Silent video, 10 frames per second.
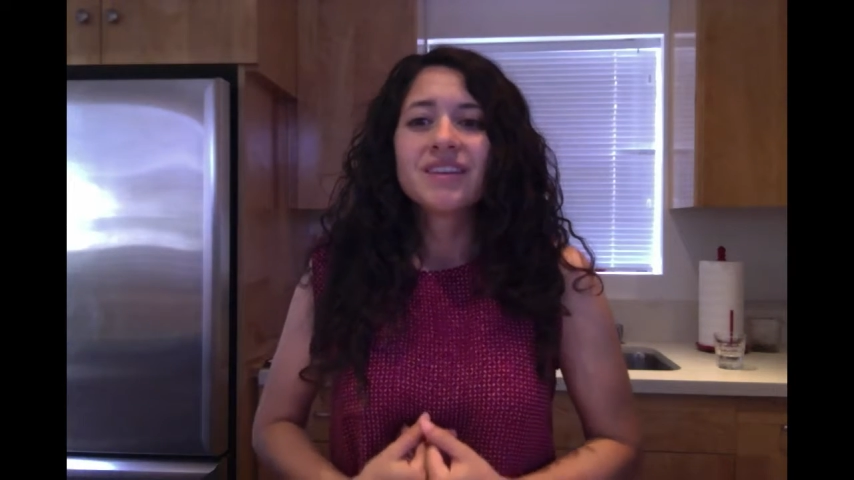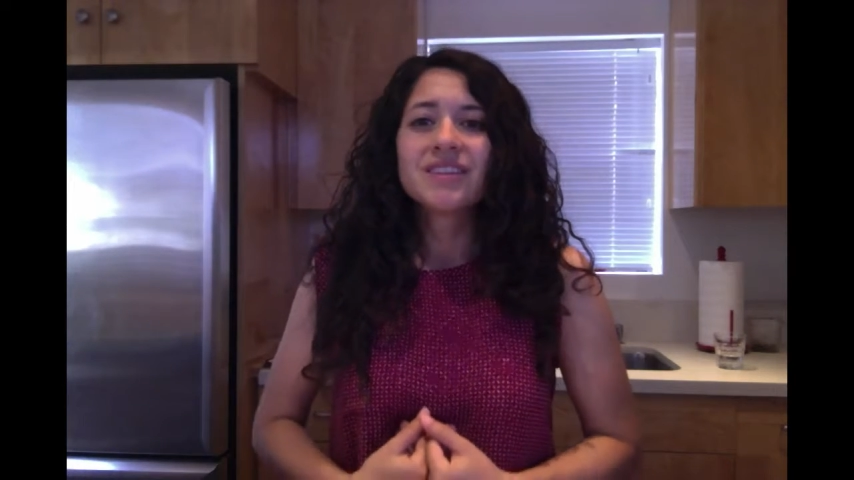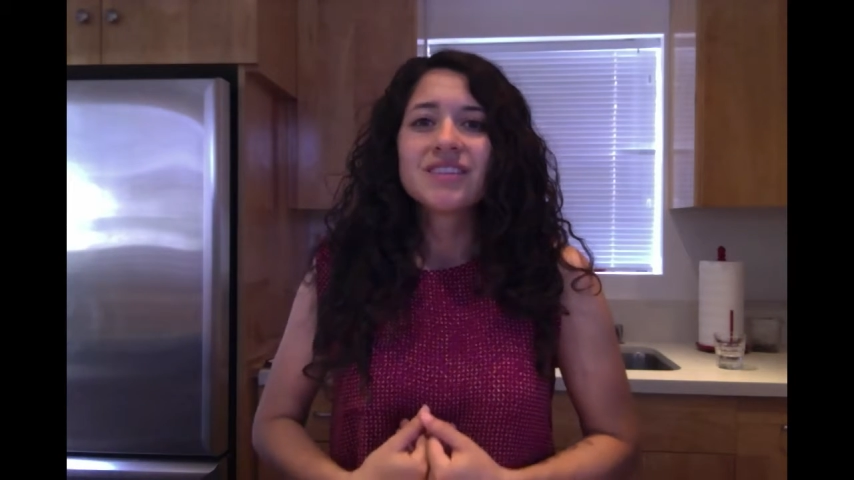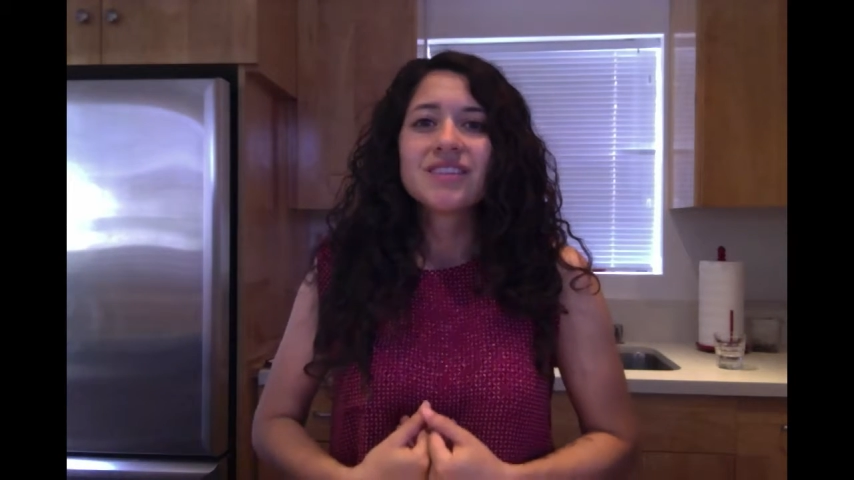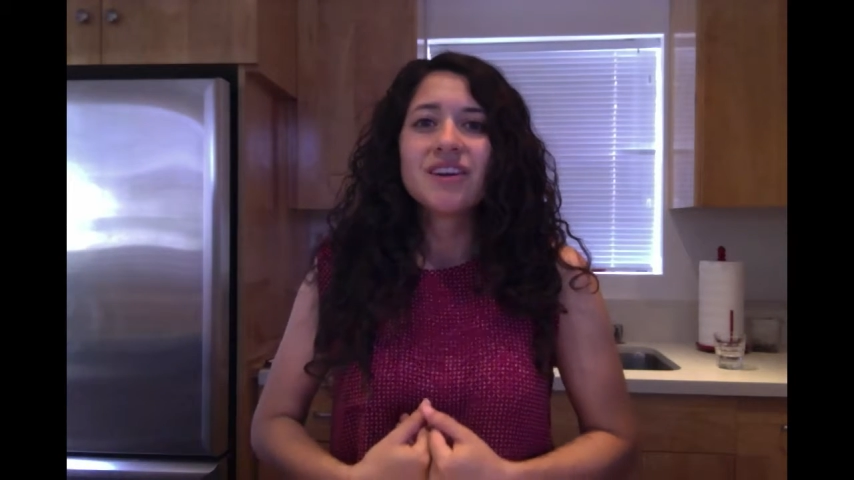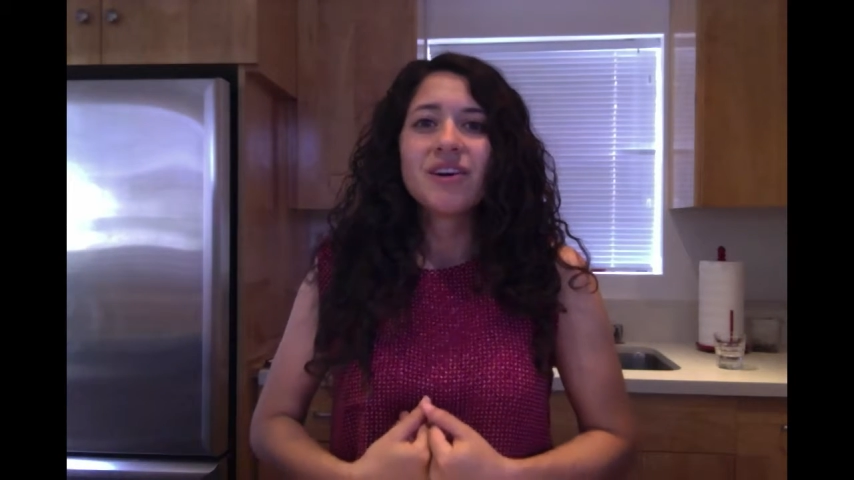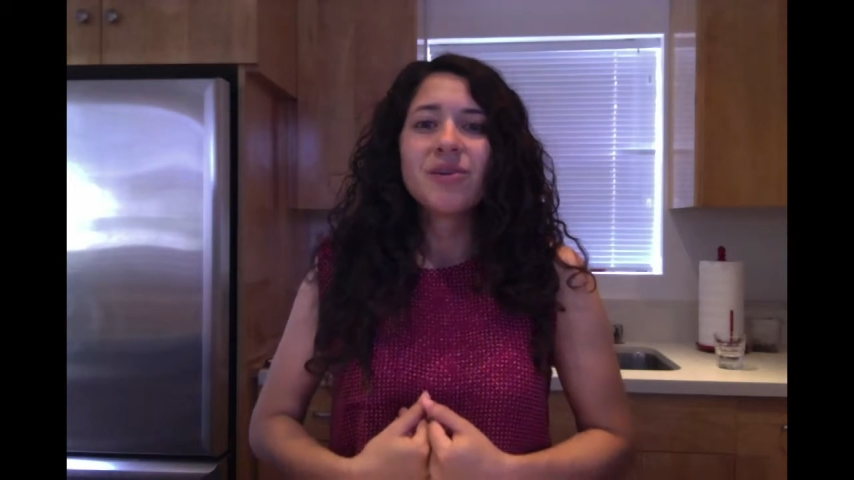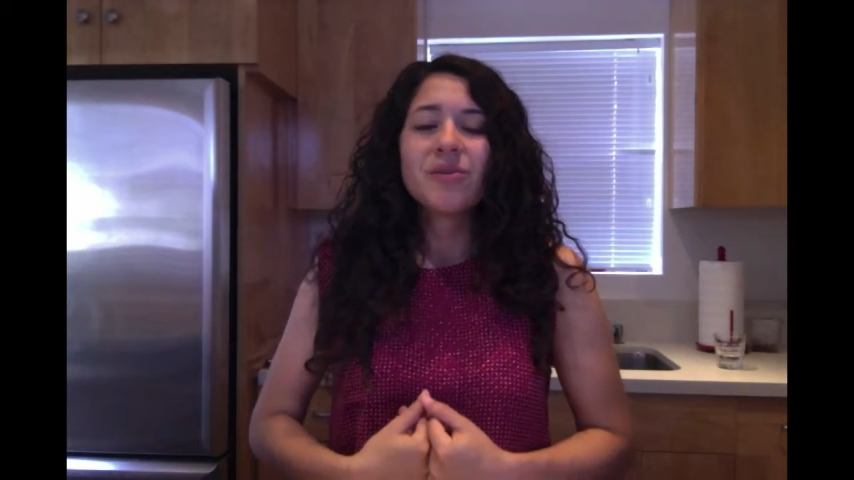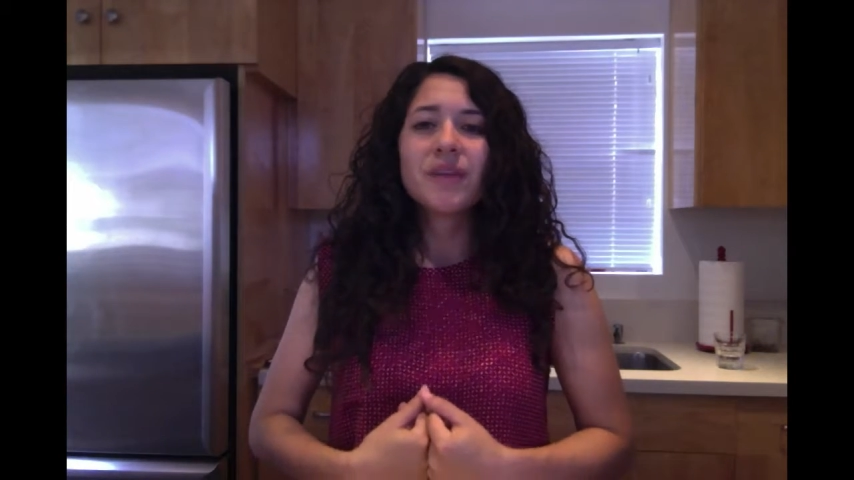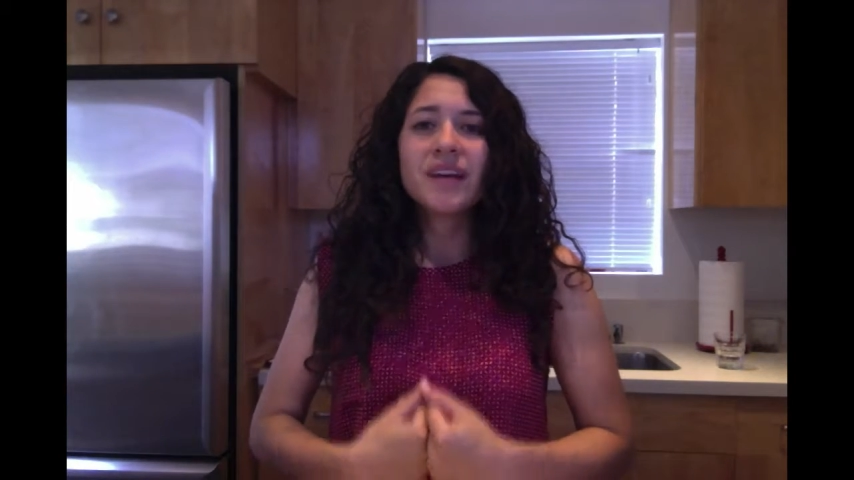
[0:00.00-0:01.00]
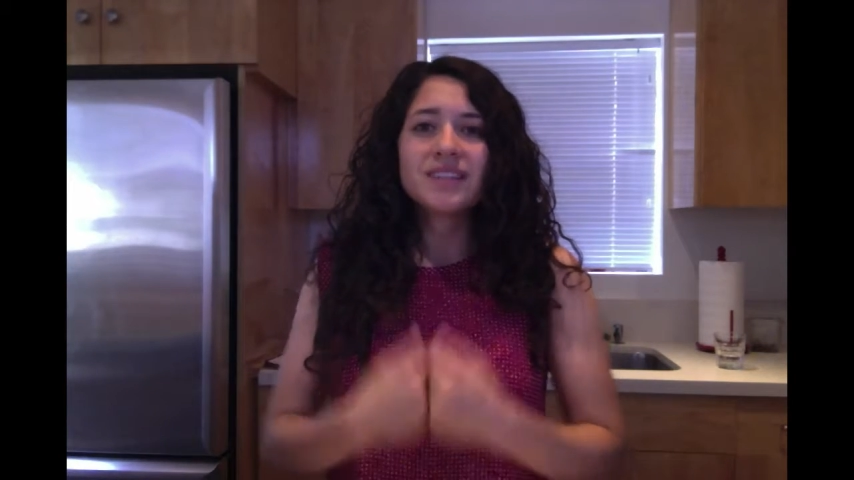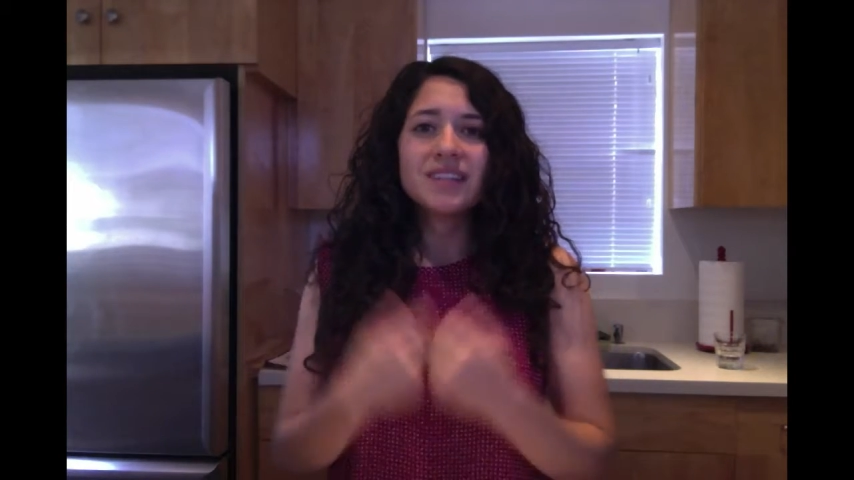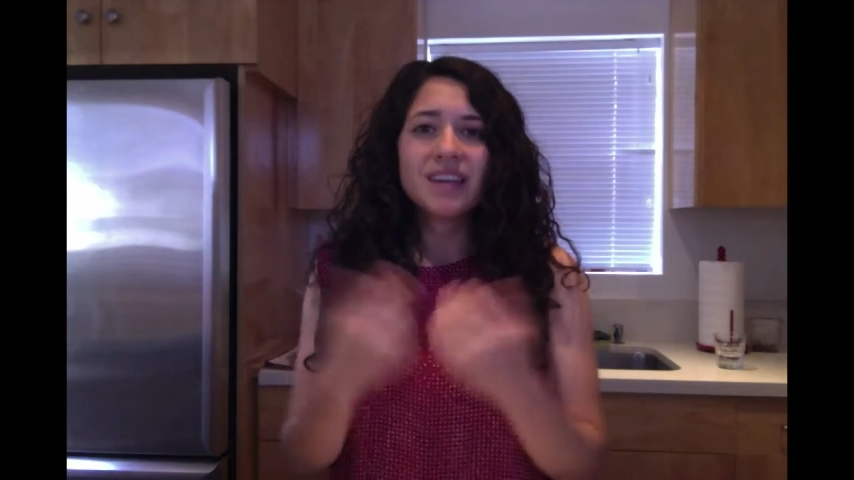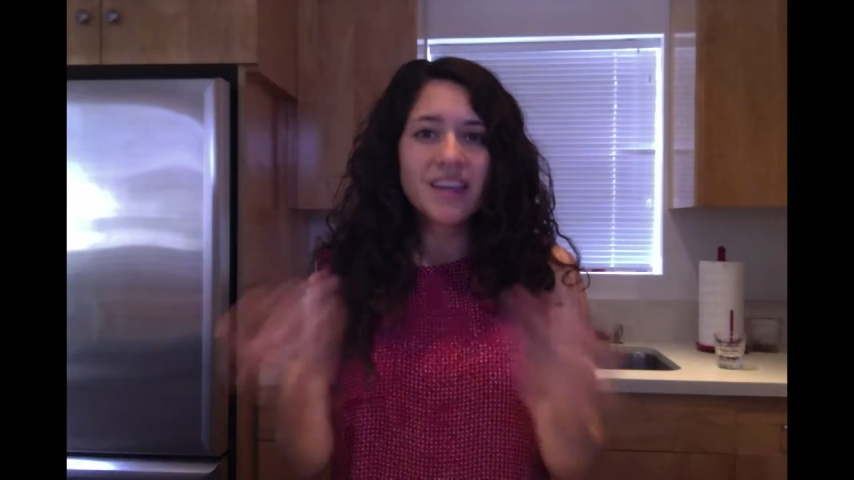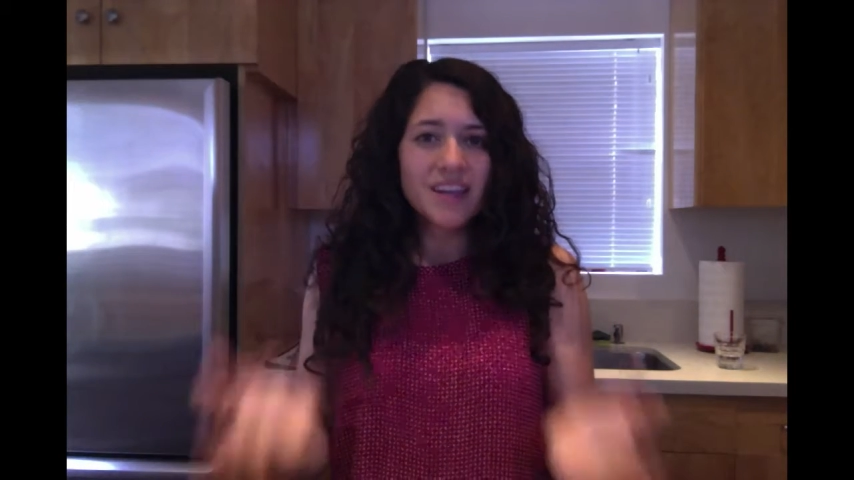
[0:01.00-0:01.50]
So that's
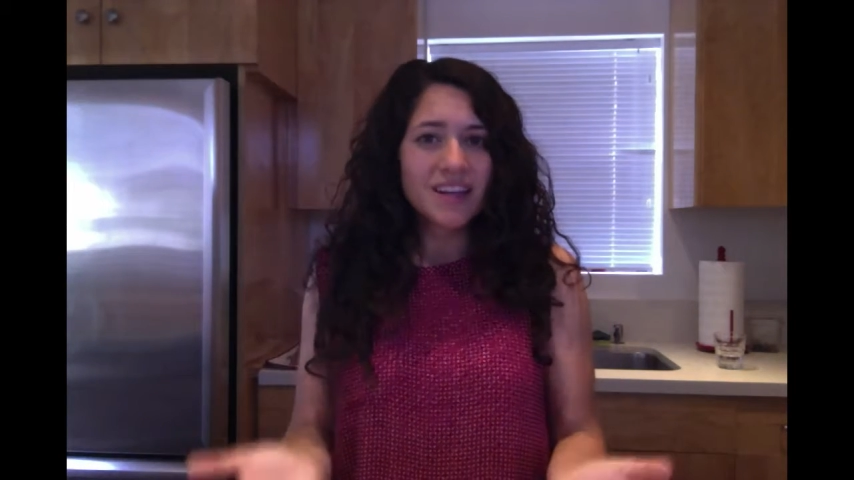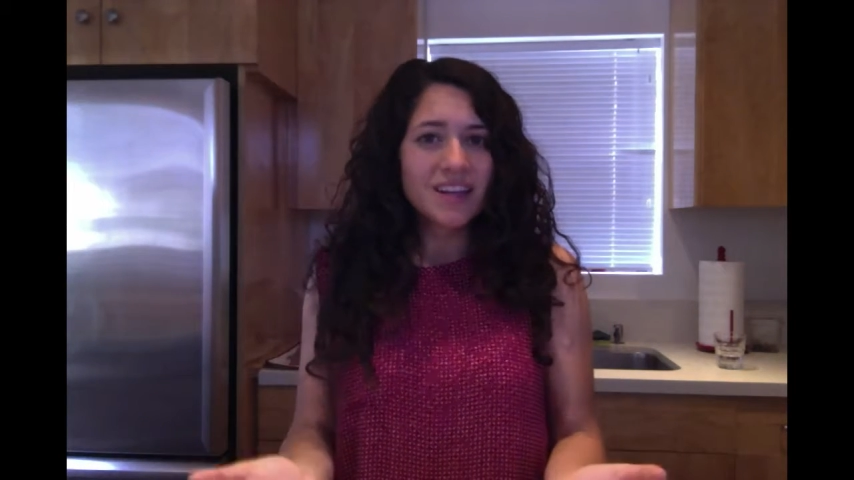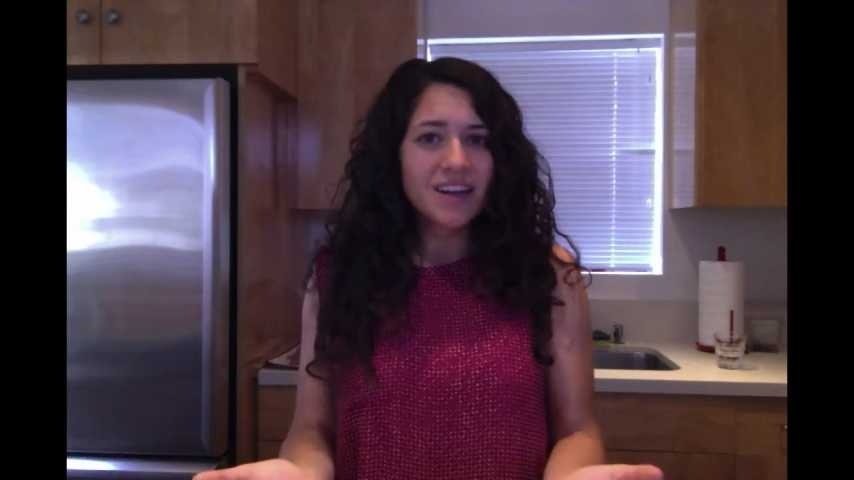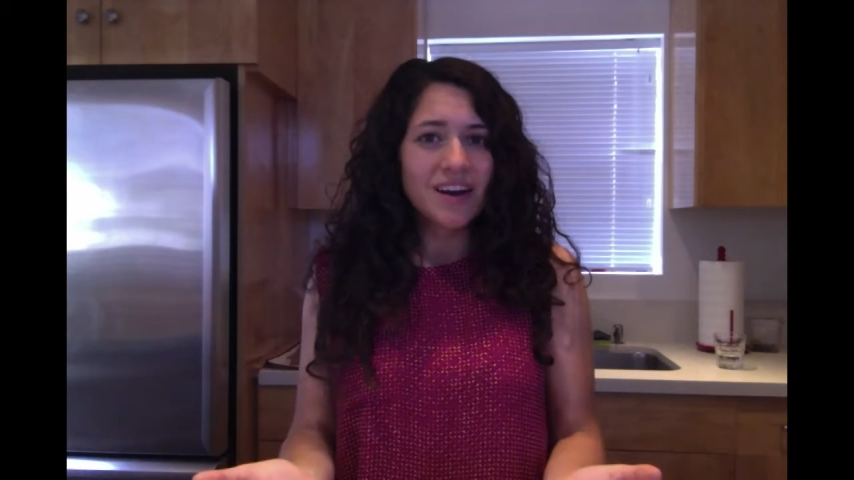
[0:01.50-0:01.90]
it.